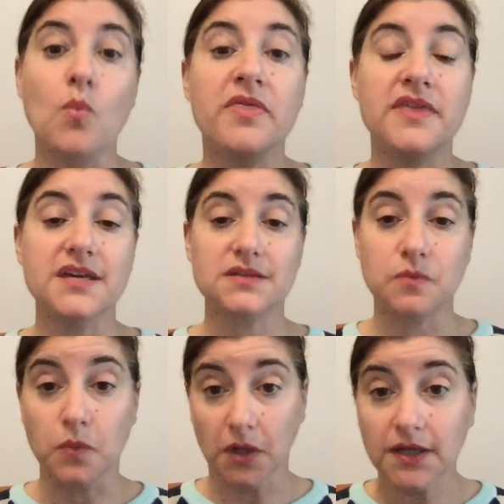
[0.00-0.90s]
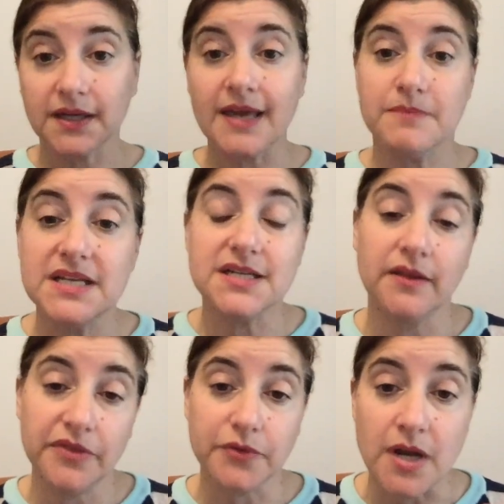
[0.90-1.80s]
this work can be
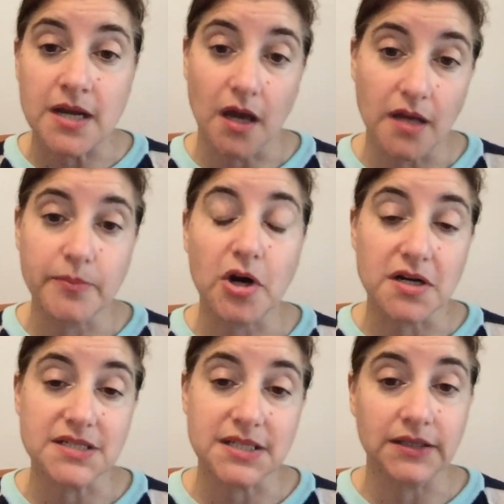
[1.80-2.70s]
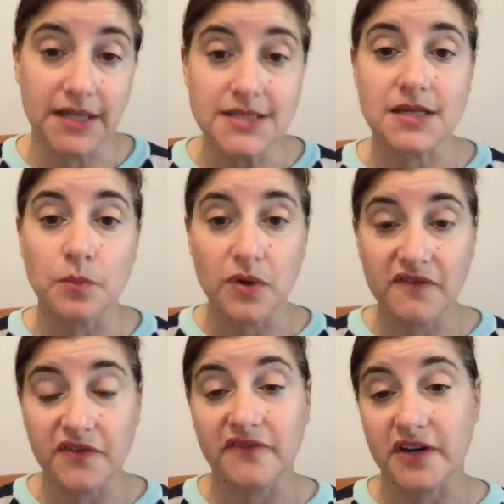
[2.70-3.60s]
done through a nonpartisan lens, and we
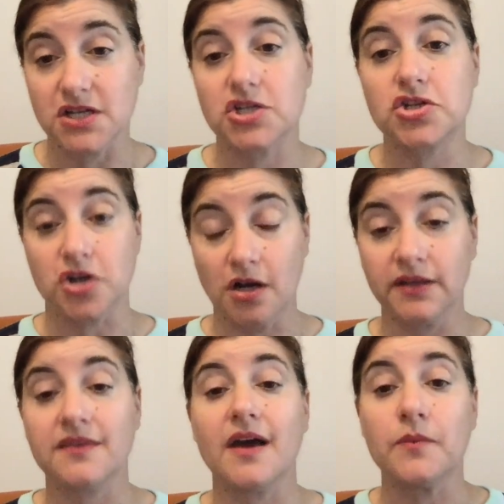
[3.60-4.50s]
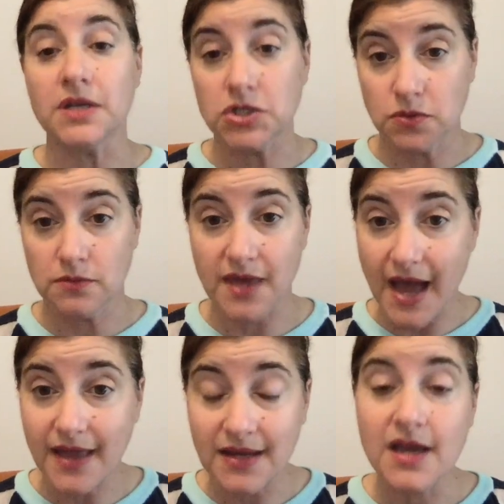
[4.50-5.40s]
feel very strongly that we do
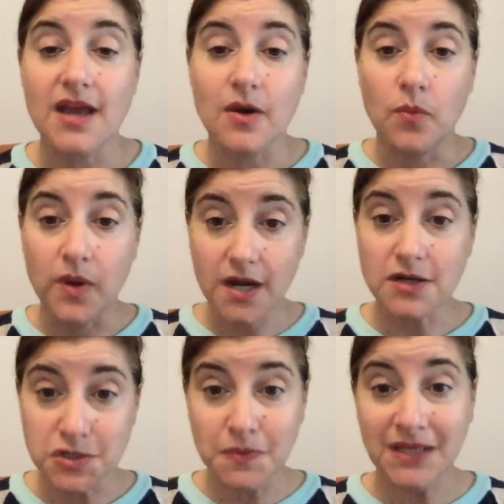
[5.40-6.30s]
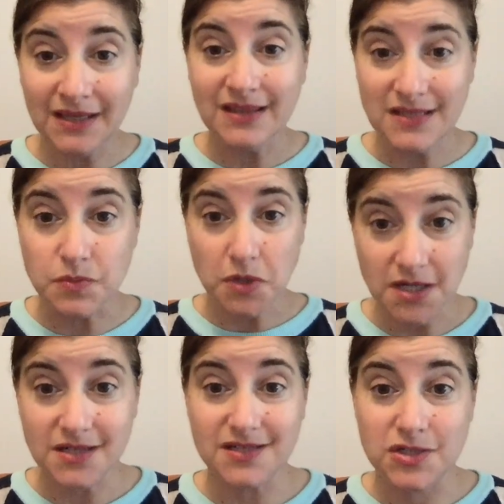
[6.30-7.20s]
that. We are doing this
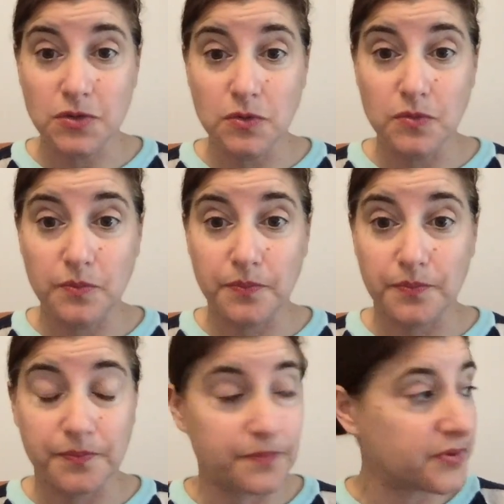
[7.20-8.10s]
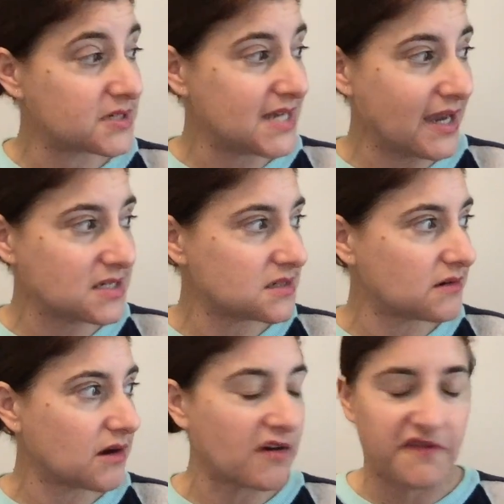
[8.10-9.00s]
work to protect
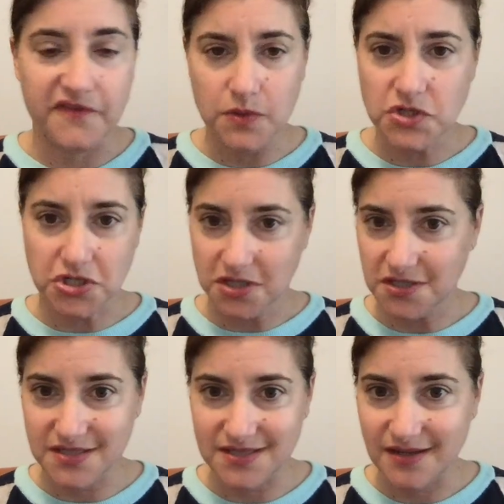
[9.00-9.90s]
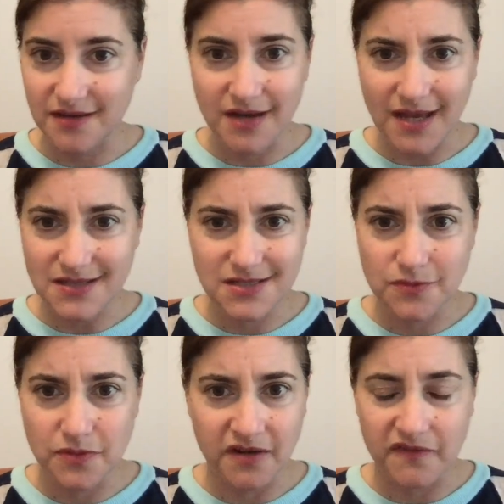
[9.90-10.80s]
our futures, not
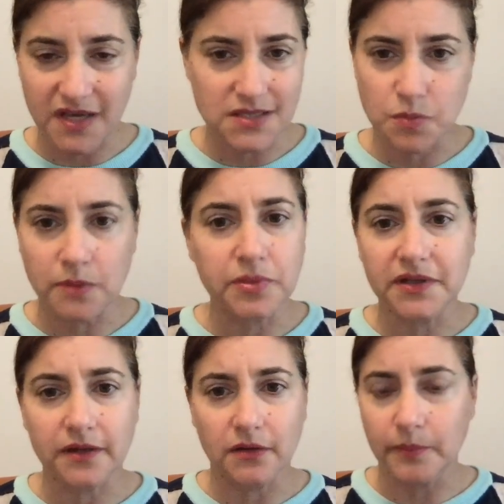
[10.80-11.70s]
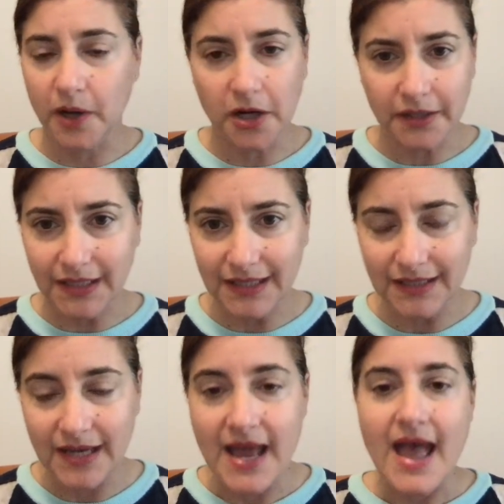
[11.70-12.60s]
to advance one political party.
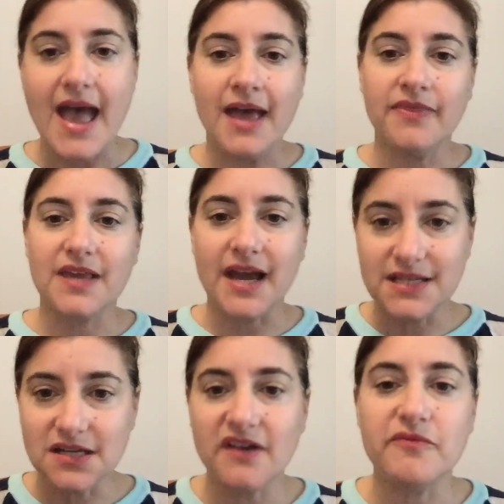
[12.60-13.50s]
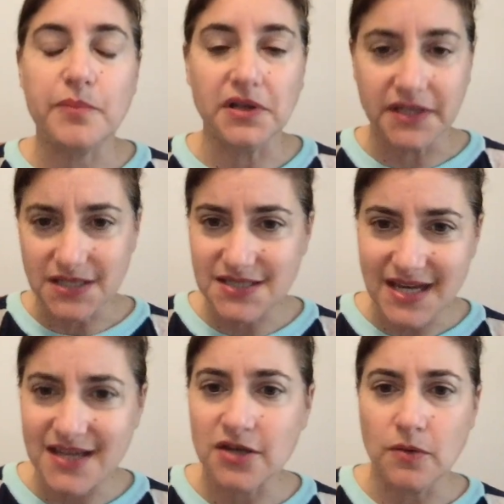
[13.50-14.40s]
And the idea
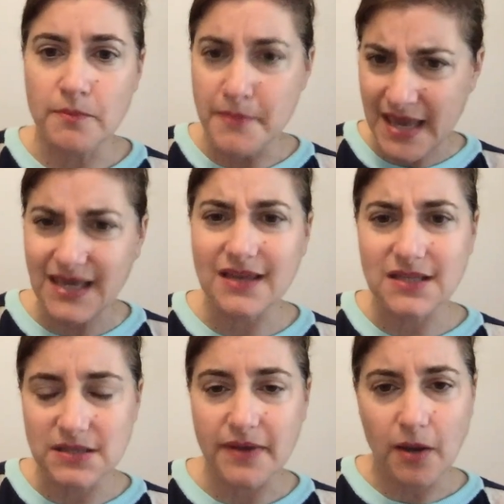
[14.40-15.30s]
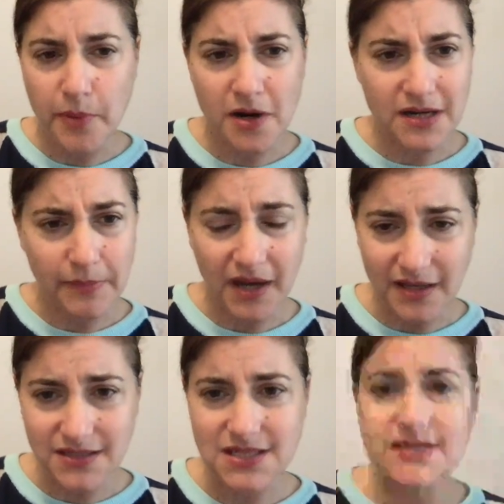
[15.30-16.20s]
of making this about party
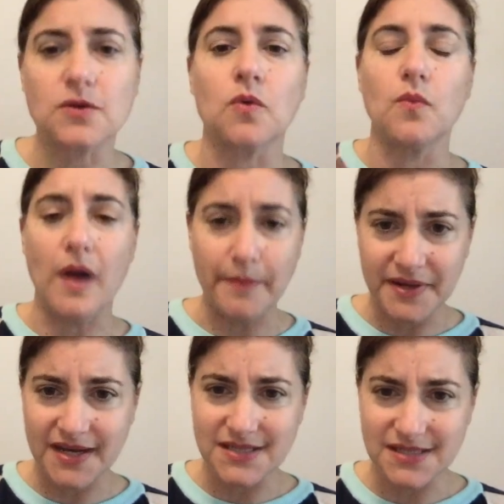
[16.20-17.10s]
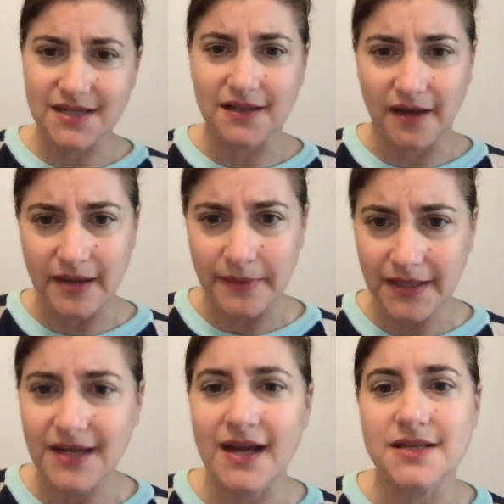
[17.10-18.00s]
politics or weaponizing
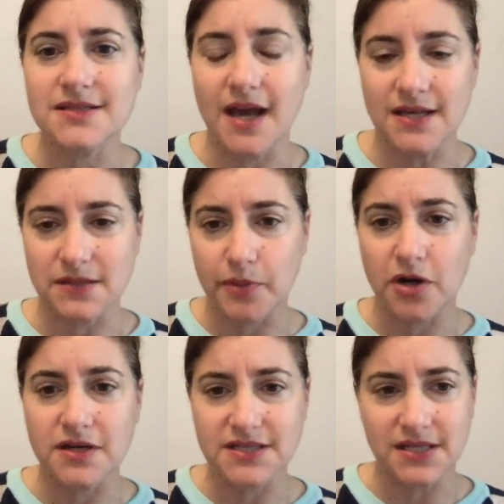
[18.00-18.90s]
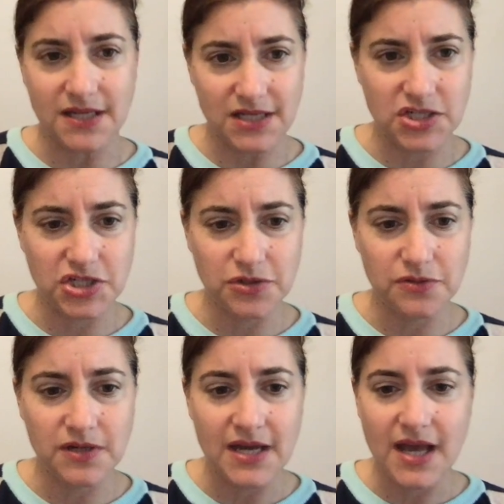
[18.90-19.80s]
climate as a partisan issue,
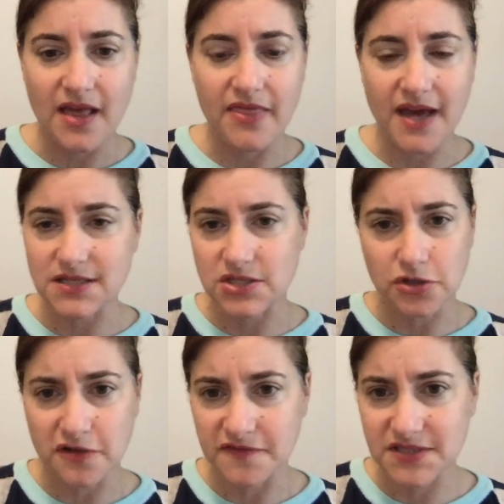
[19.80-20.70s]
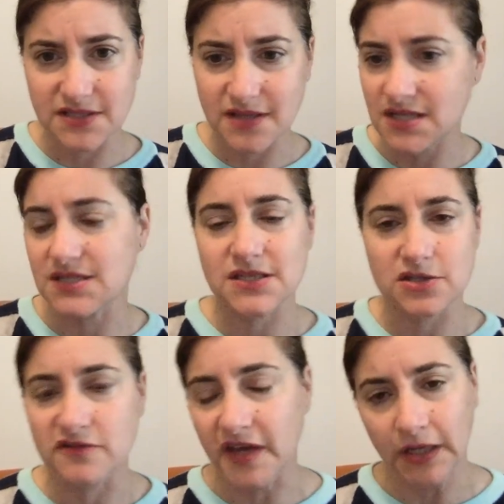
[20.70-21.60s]
that doesn't
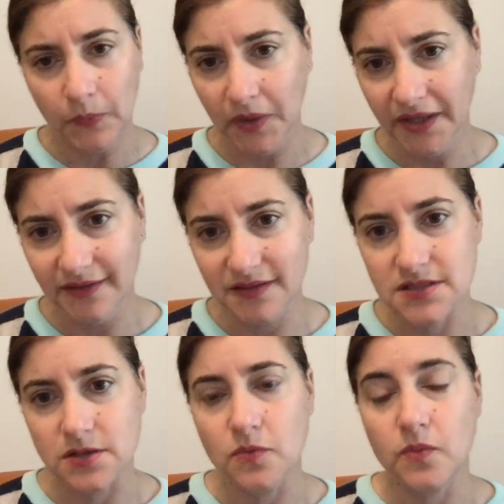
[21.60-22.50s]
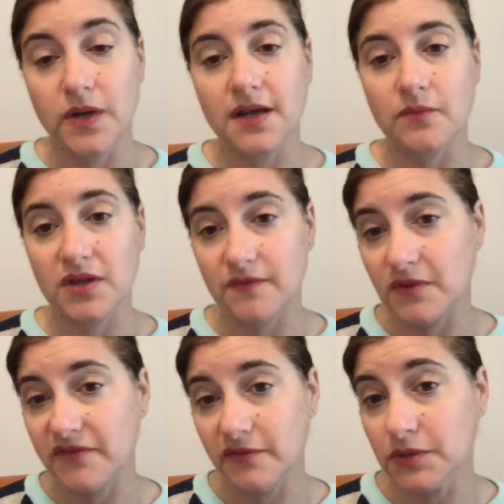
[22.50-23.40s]
serve anyone. So we
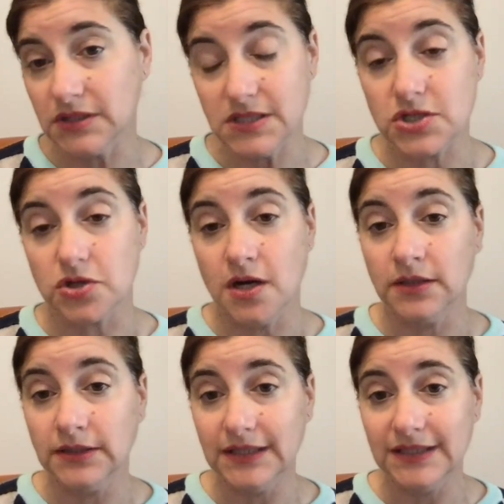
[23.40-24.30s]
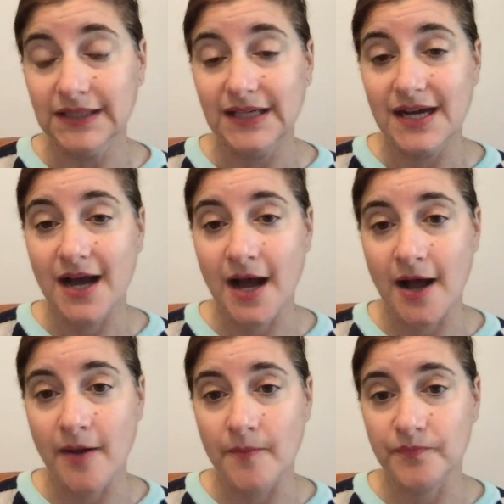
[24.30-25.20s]
feel really strongly
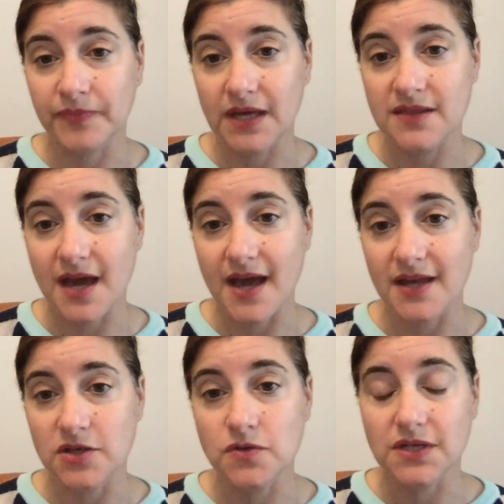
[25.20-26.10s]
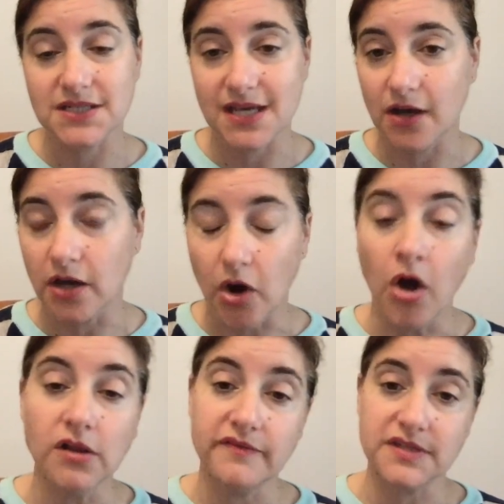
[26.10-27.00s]
that you can take on
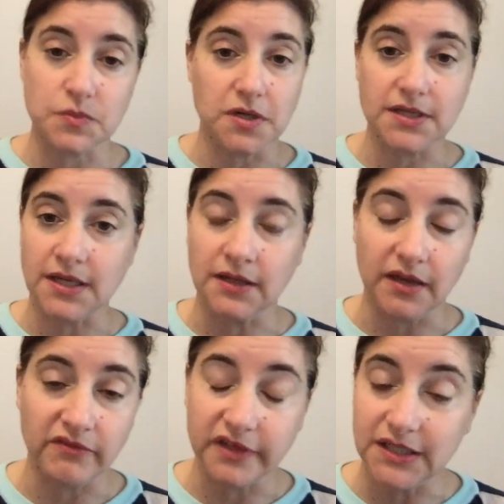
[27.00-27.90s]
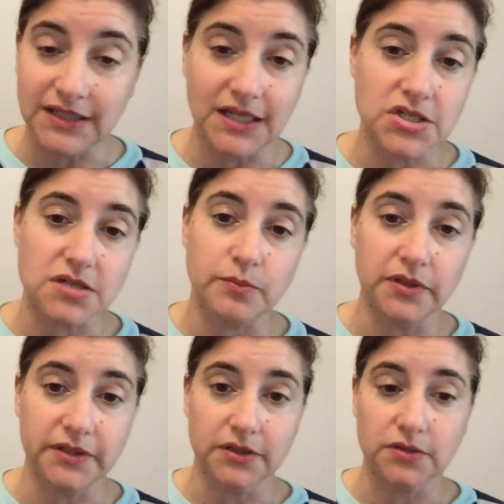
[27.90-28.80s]
all of this work and get very engaged in
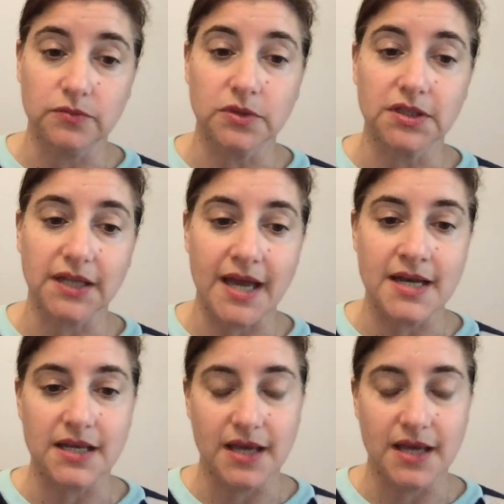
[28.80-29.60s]
political work, and